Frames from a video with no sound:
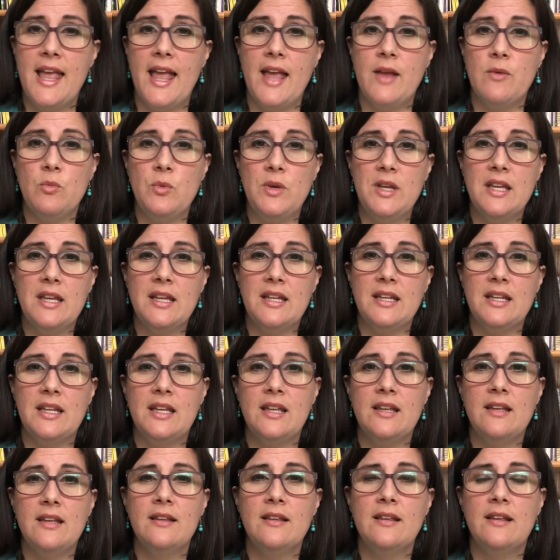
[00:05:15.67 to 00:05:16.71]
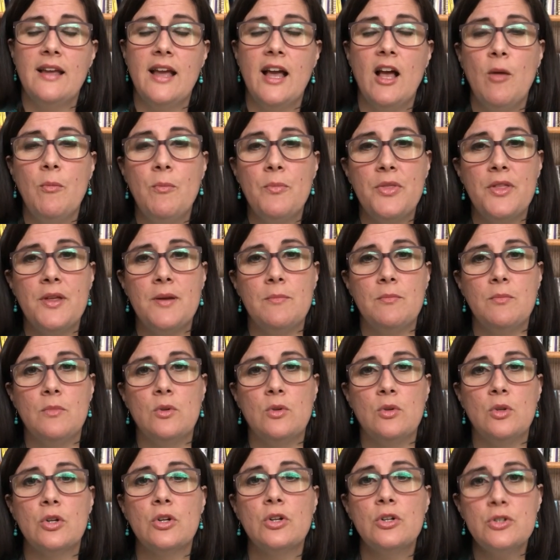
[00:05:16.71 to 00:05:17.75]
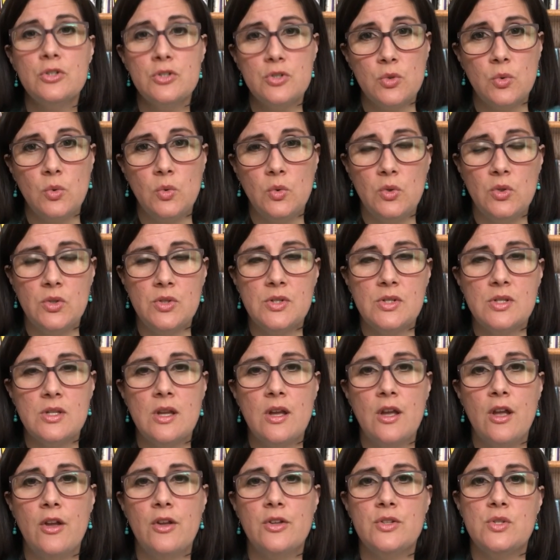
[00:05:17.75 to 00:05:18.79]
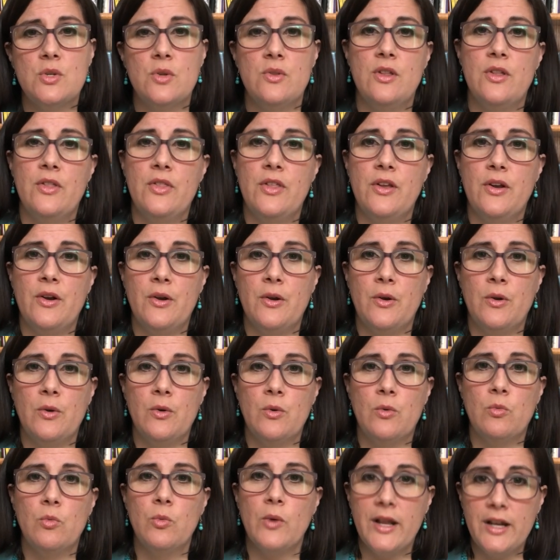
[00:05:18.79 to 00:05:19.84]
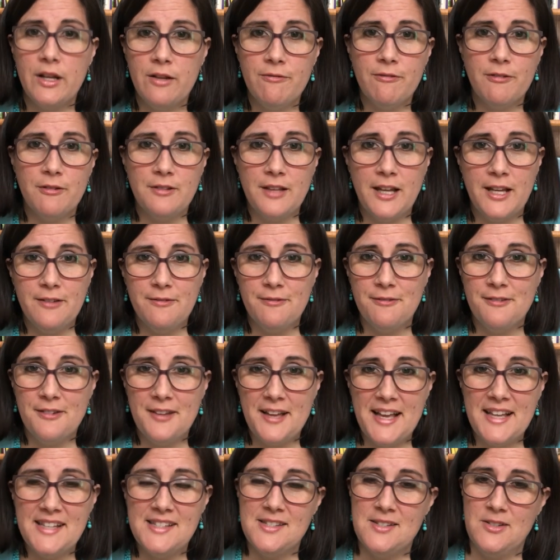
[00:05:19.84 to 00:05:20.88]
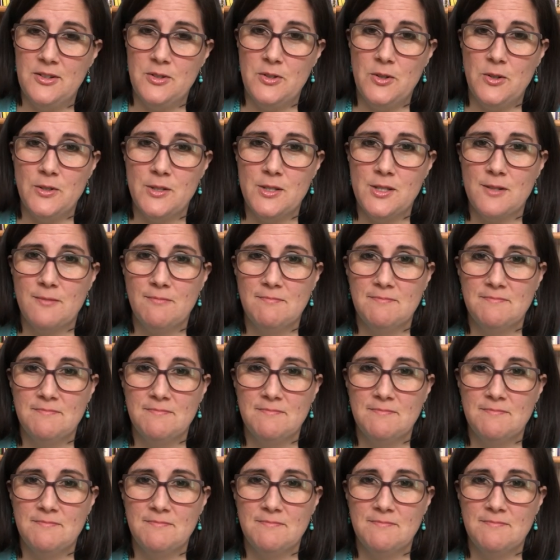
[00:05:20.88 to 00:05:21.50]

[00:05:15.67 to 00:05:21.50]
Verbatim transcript: and we can help them learn tools so that they're ready for life as an adult.